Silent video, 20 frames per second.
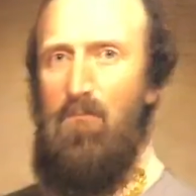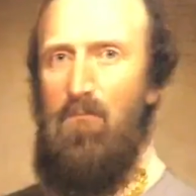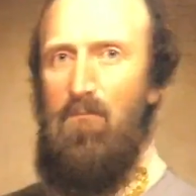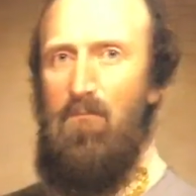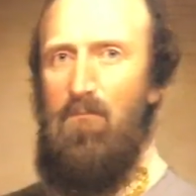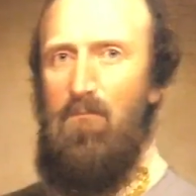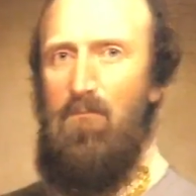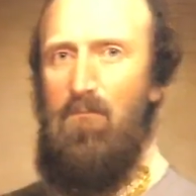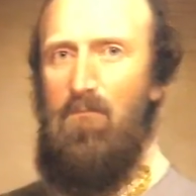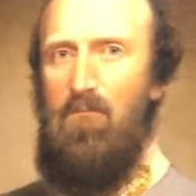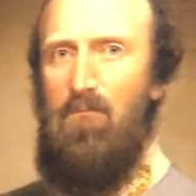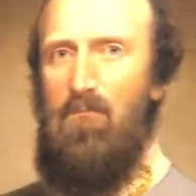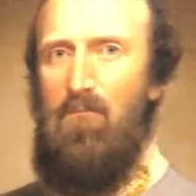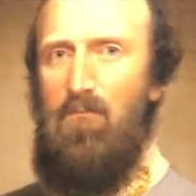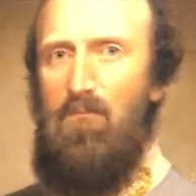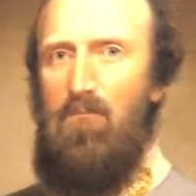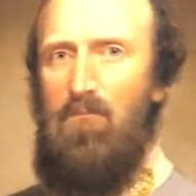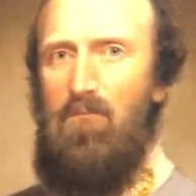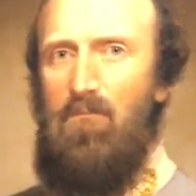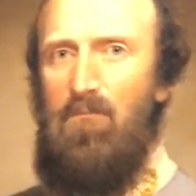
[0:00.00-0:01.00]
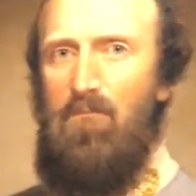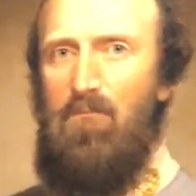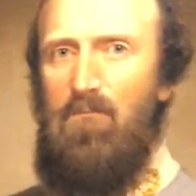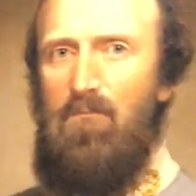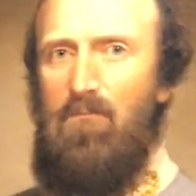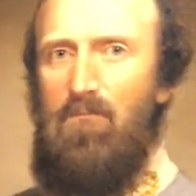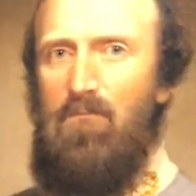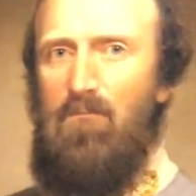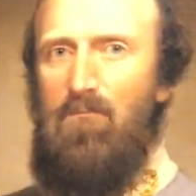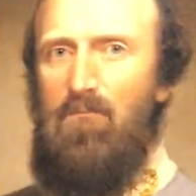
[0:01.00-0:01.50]

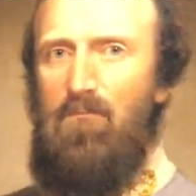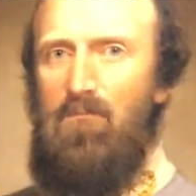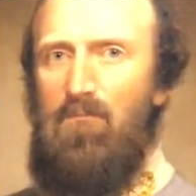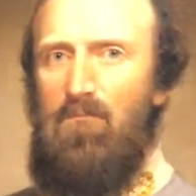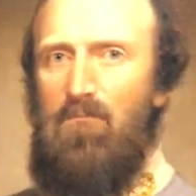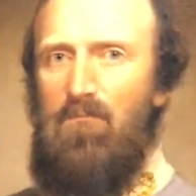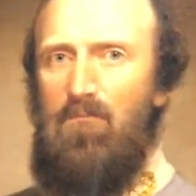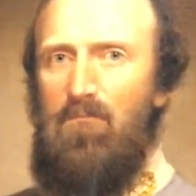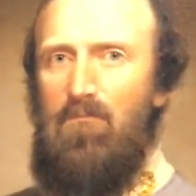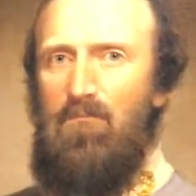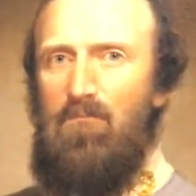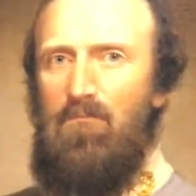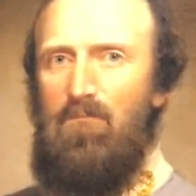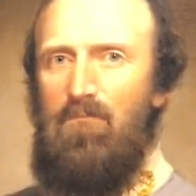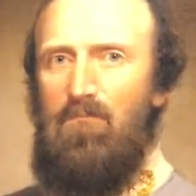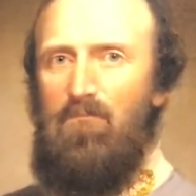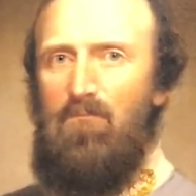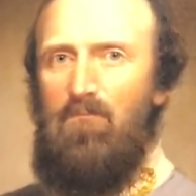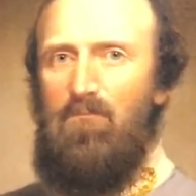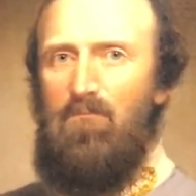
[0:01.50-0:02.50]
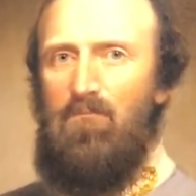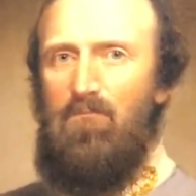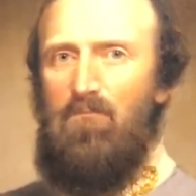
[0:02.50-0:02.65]
(silence)